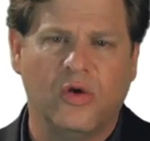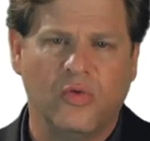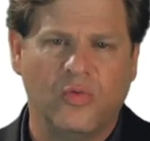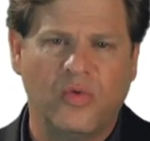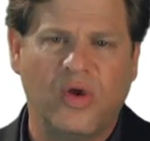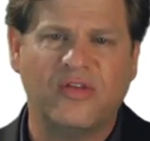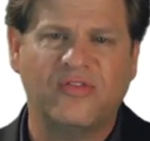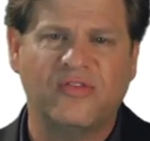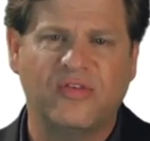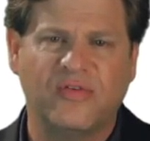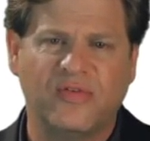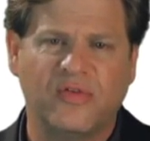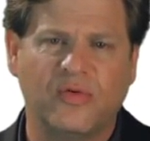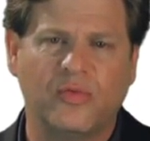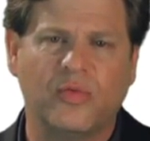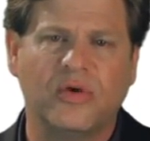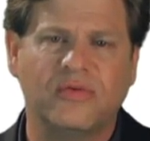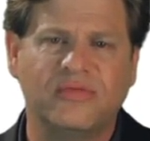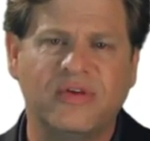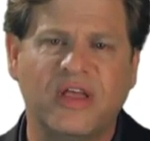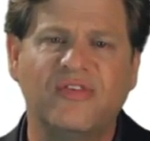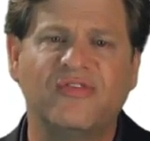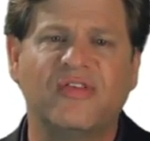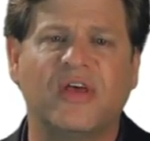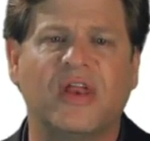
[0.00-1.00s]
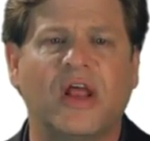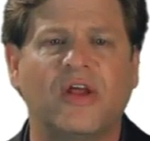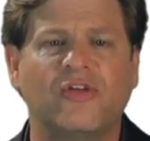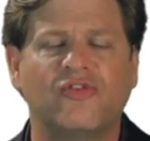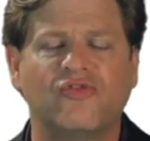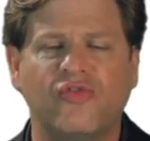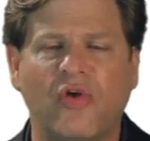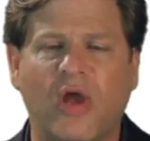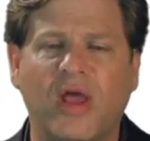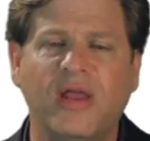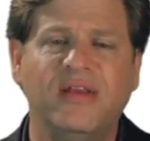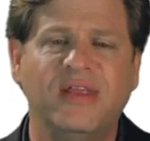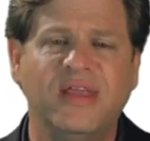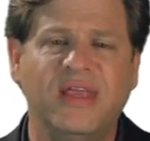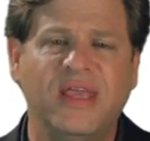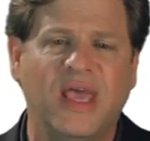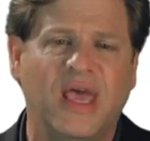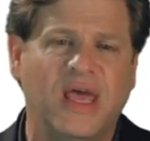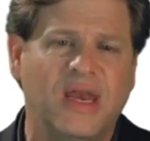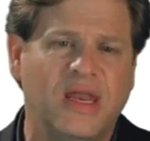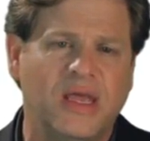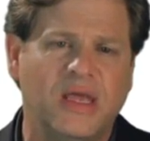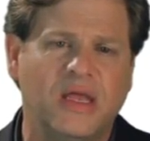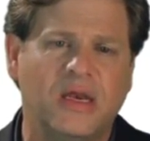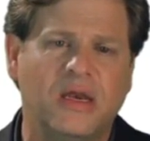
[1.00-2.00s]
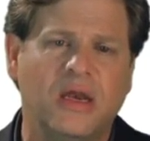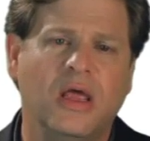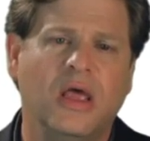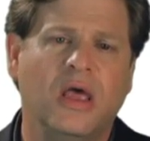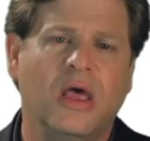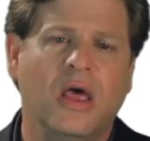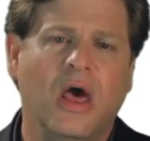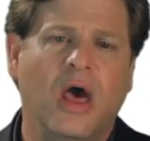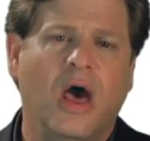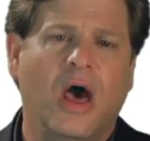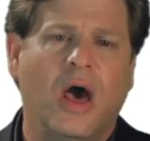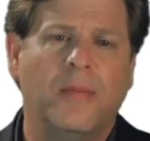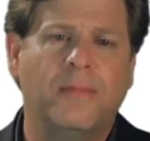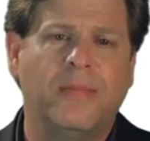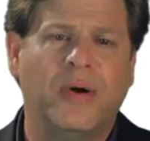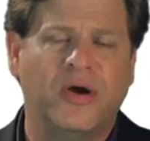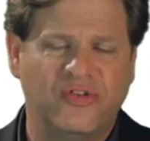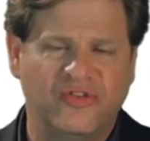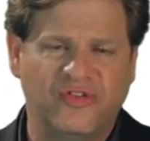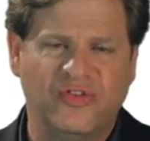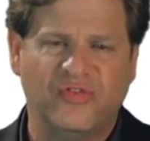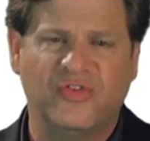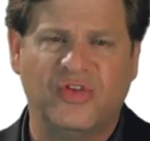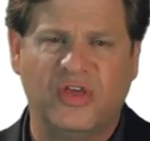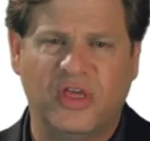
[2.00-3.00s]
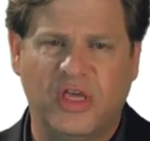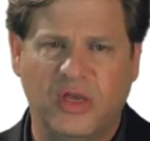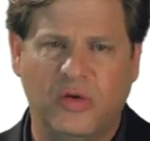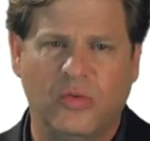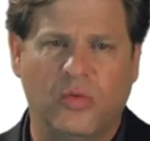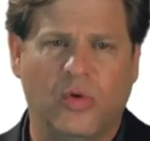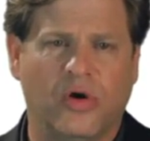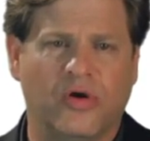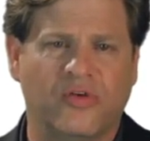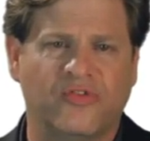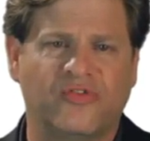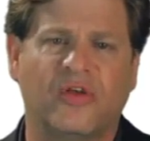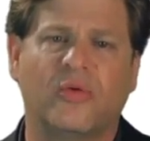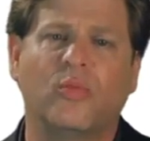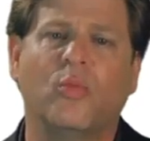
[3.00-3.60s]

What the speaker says: rest of the release, and I tried to get in a bunch of keywords.